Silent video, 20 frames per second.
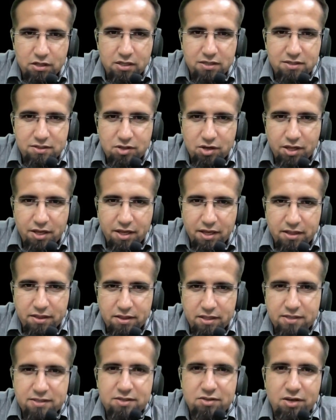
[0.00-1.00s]
this 3 and
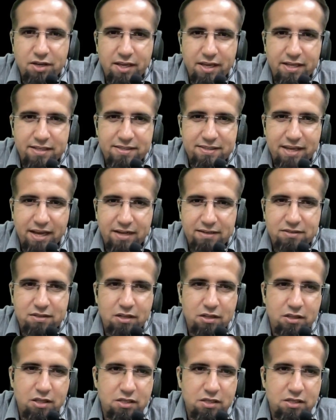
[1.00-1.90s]
this 3 gets cancelled,